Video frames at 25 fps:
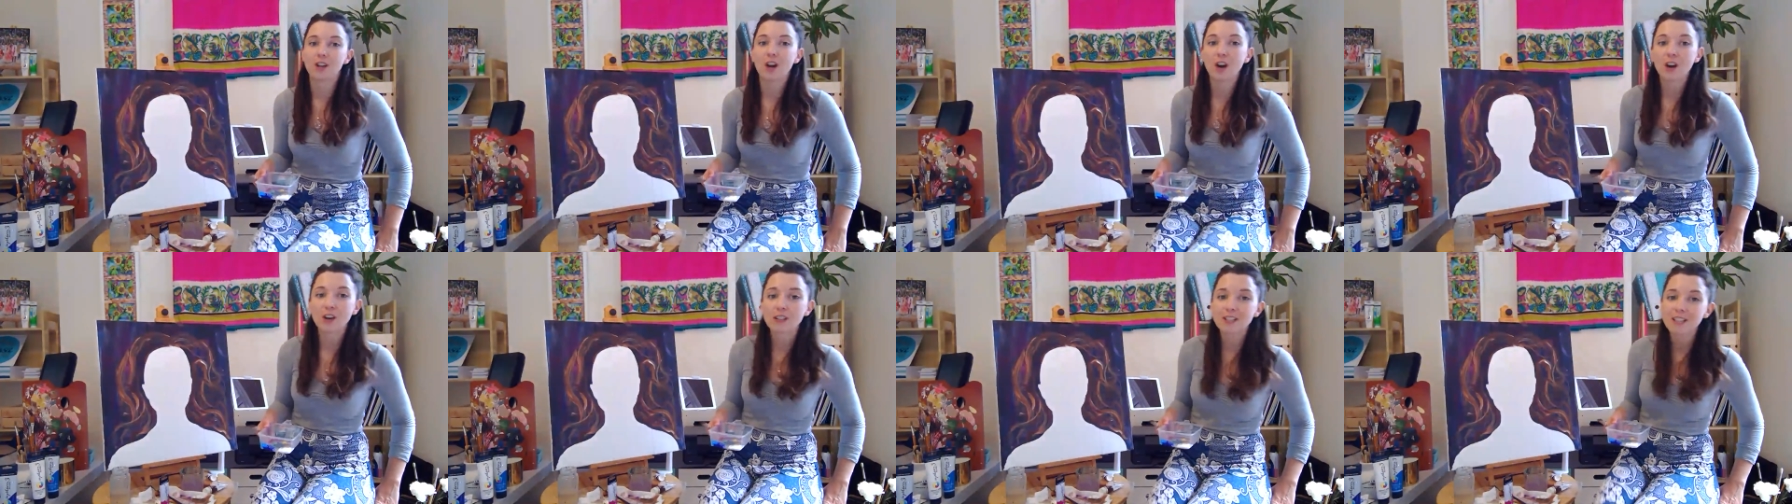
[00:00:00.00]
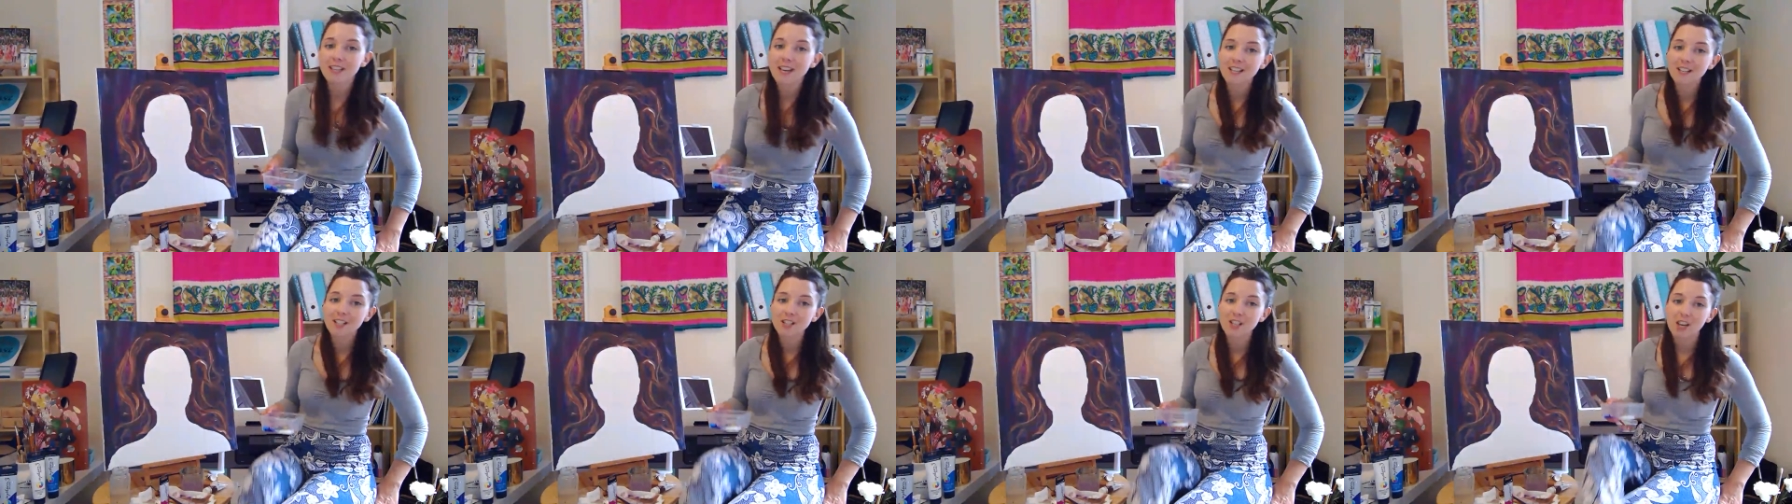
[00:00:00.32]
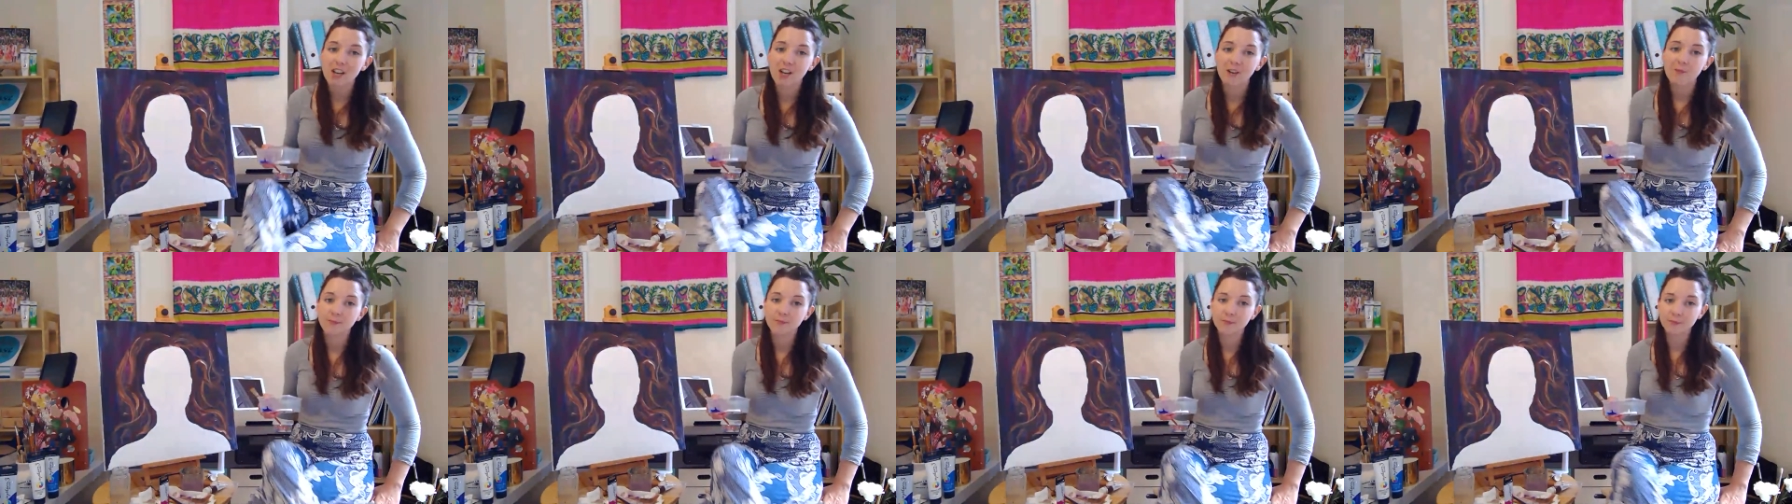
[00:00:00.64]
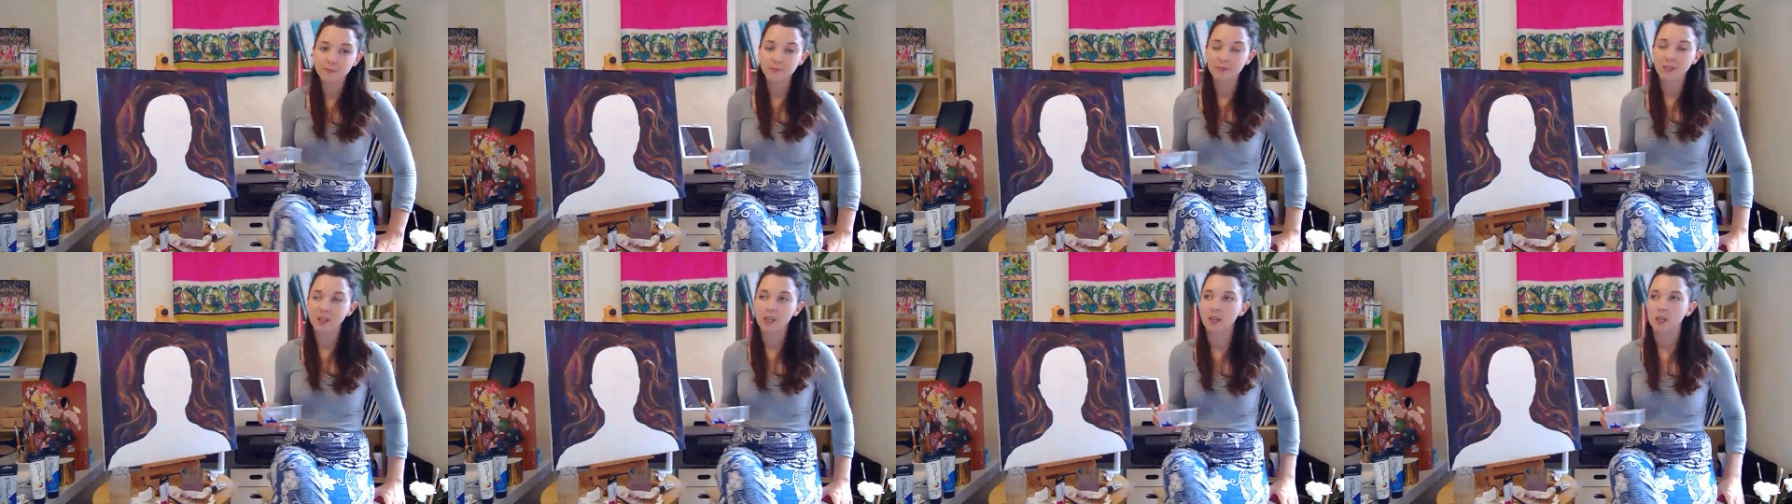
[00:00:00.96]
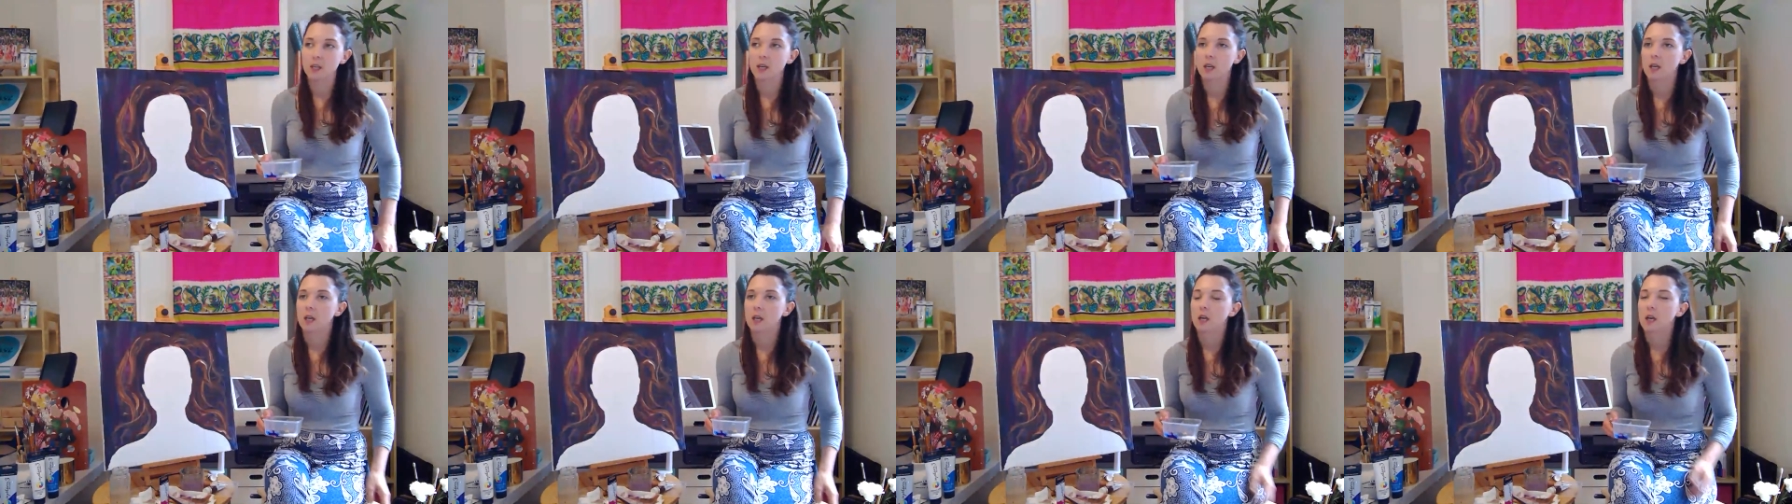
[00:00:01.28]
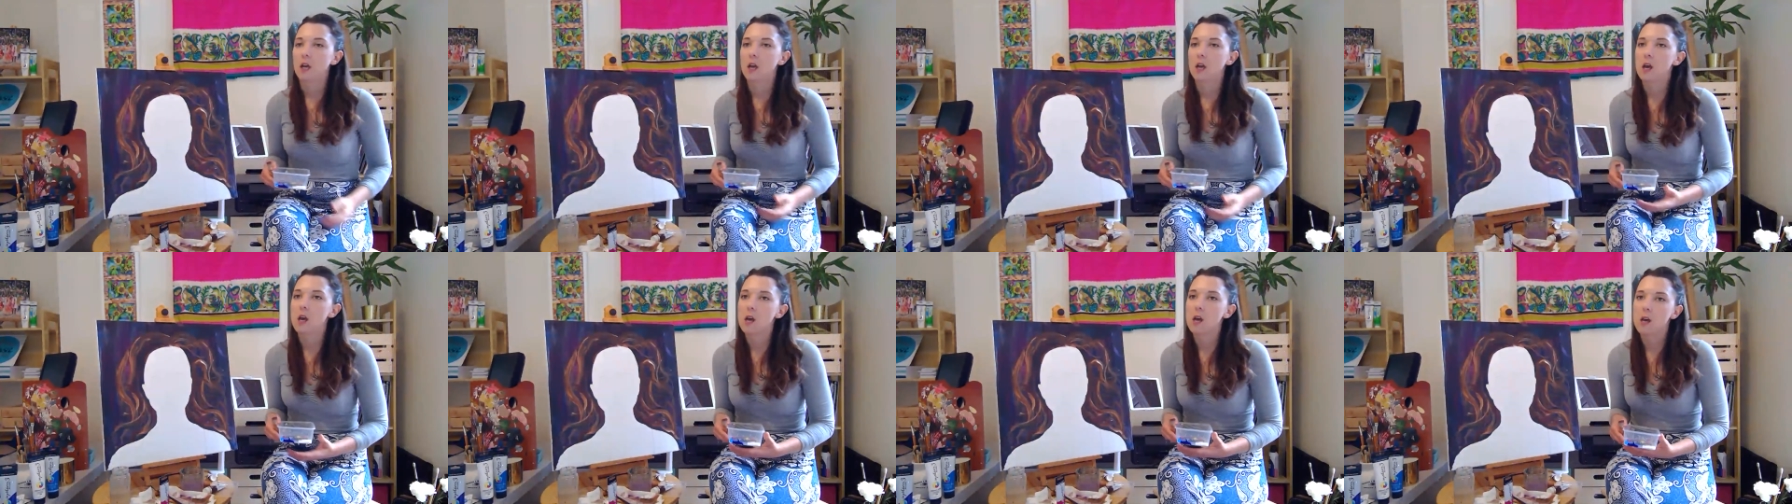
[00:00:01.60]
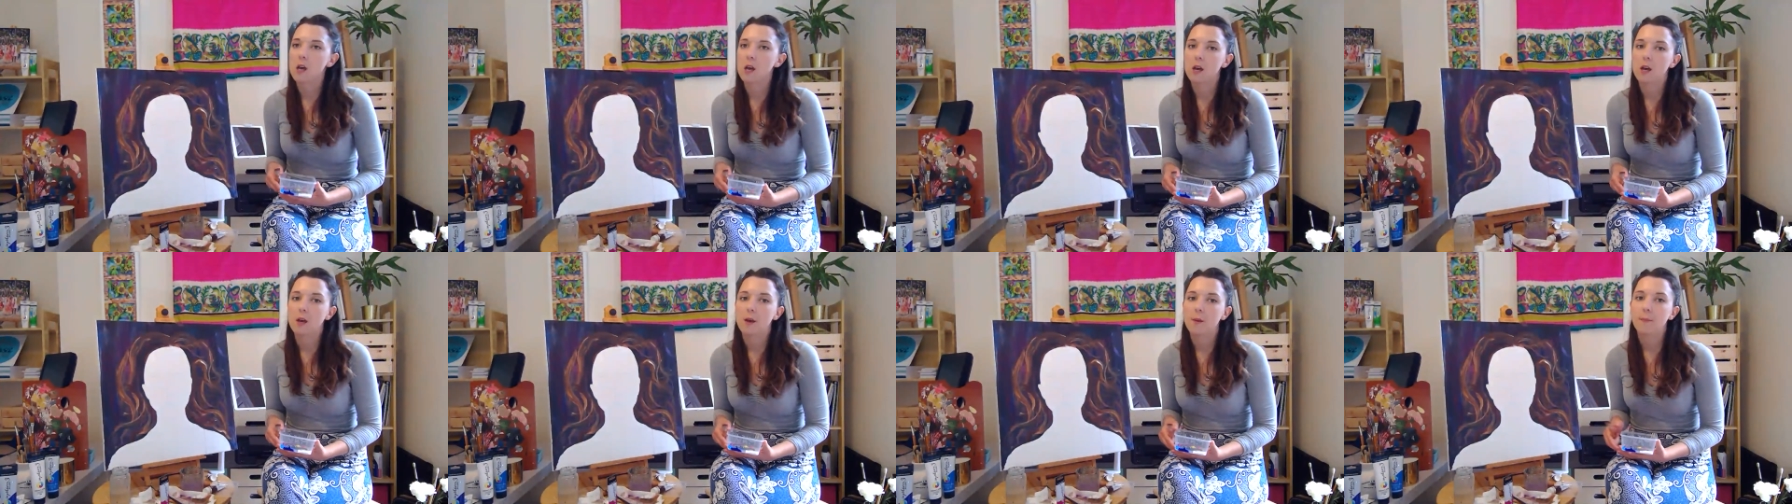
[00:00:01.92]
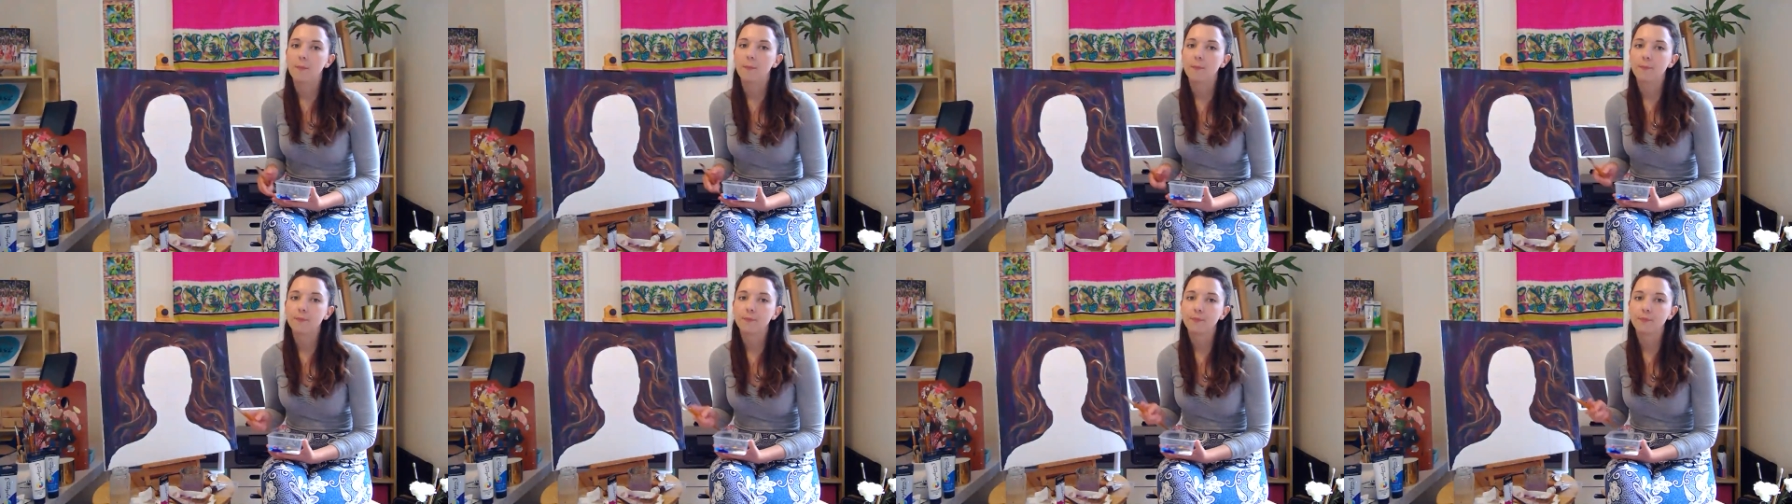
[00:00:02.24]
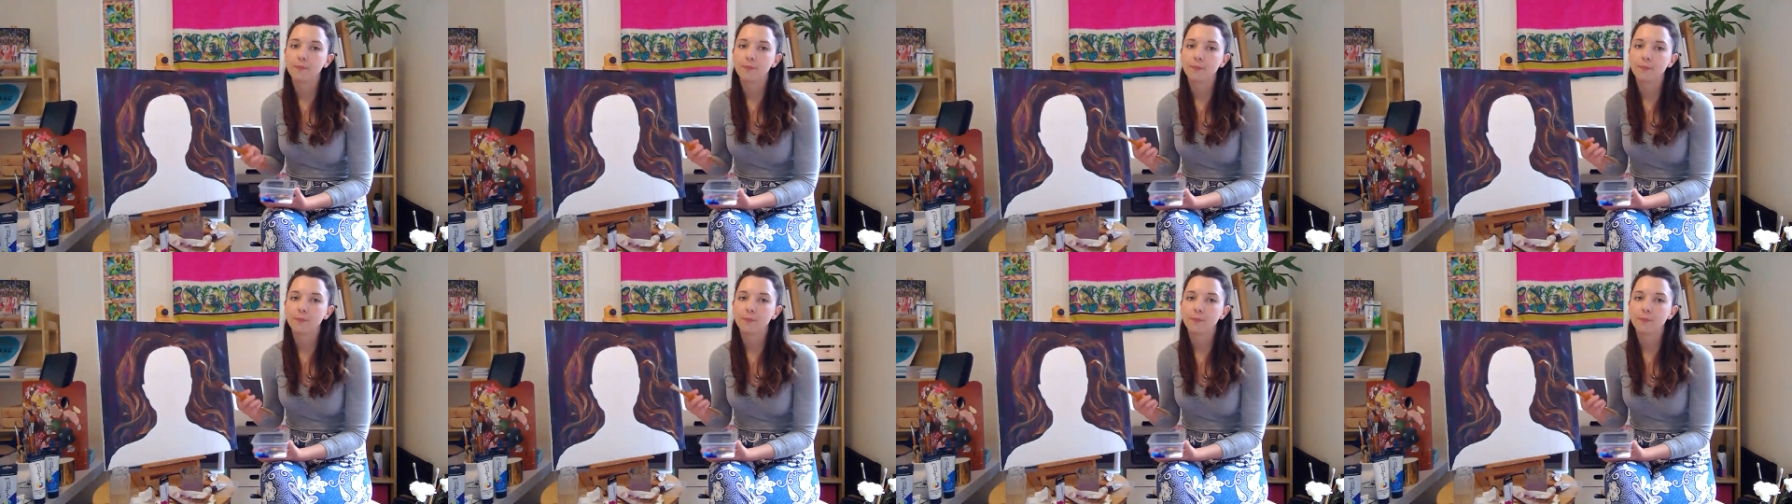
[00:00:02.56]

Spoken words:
architecture. And